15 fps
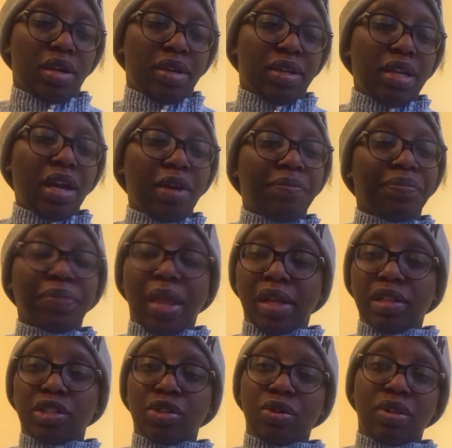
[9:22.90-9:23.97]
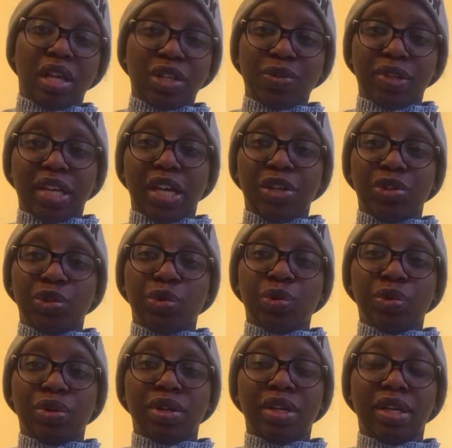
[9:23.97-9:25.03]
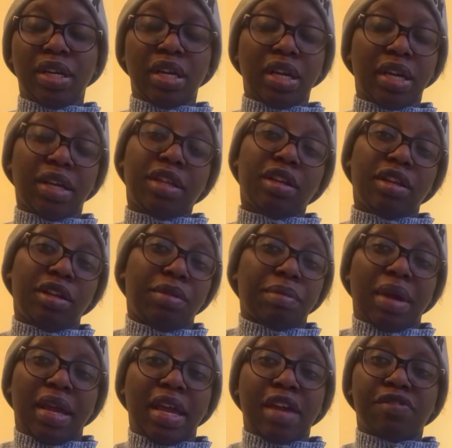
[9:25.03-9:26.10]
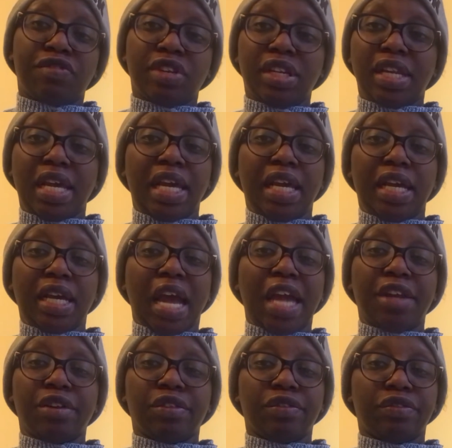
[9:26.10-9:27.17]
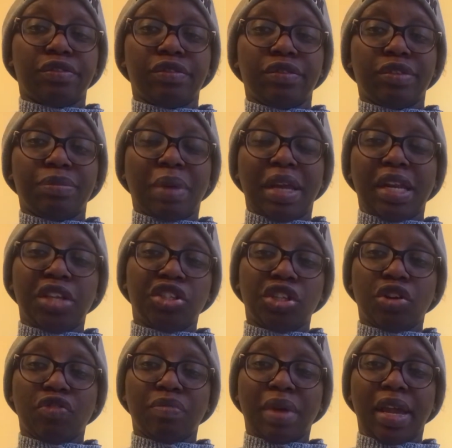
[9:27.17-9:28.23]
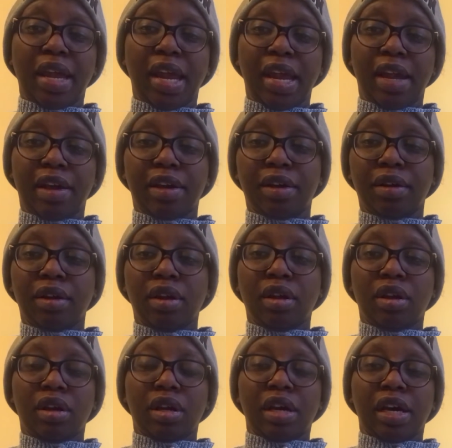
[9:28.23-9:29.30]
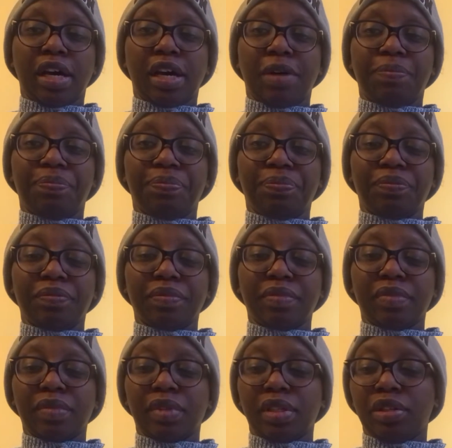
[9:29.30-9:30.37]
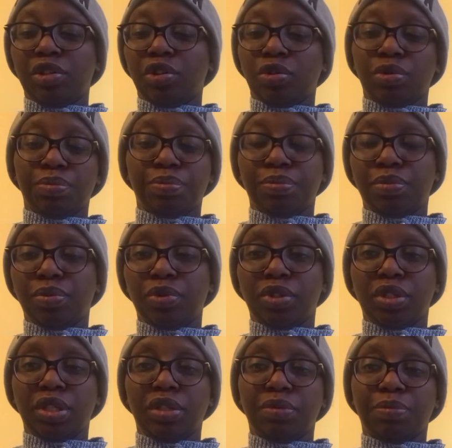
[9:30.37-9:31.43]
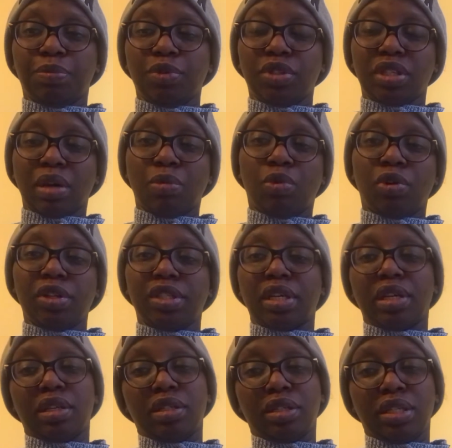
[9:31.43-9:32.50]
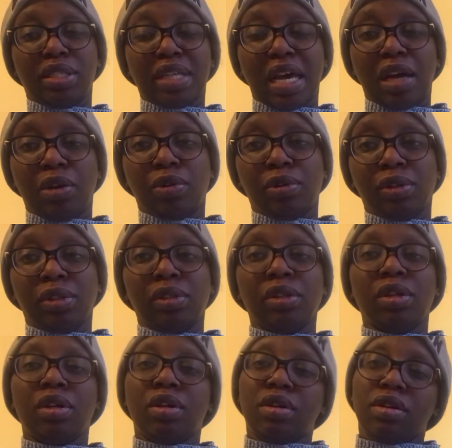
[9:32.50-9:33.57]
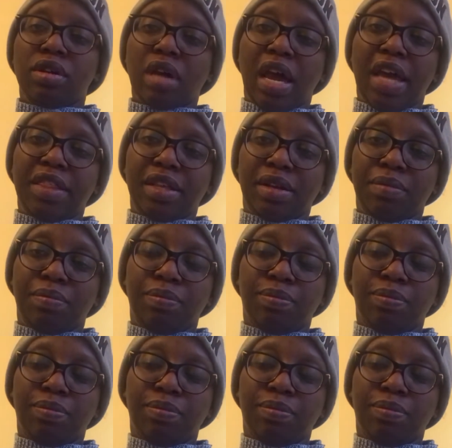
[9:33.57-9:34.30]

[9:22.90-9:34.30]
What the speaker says: Yeah, and so that's what I do in my everyday kind of managing of my hair. um, put some water, detangle, either